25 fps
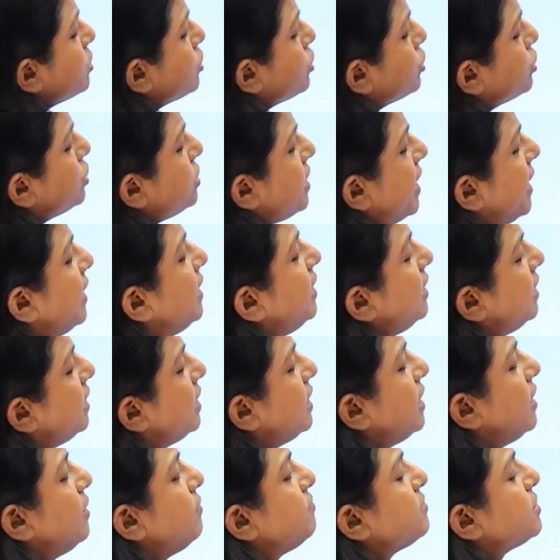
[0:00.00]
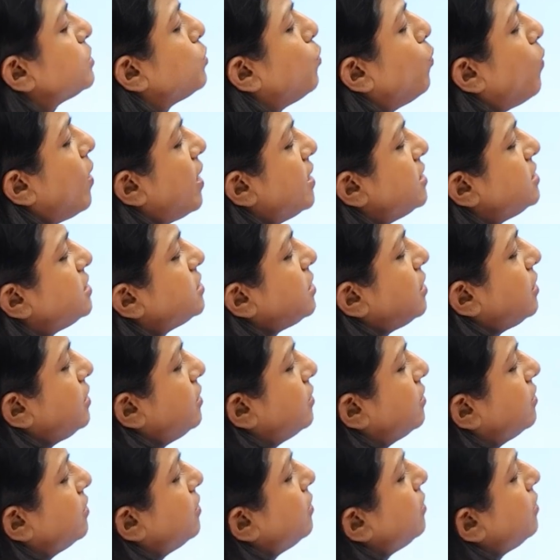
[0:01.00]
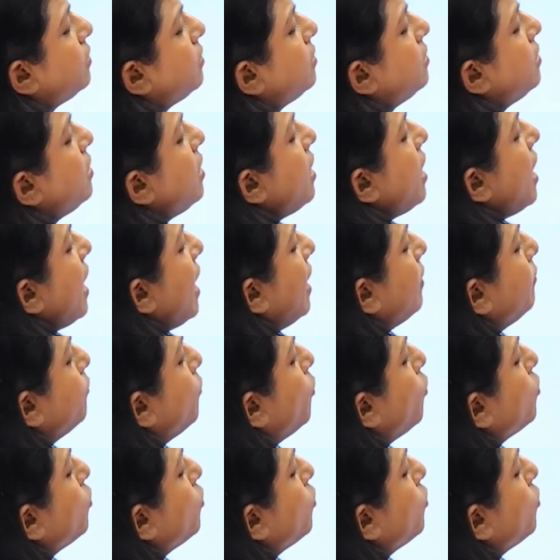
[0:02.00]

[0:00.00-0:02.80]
shed leaves once a year, and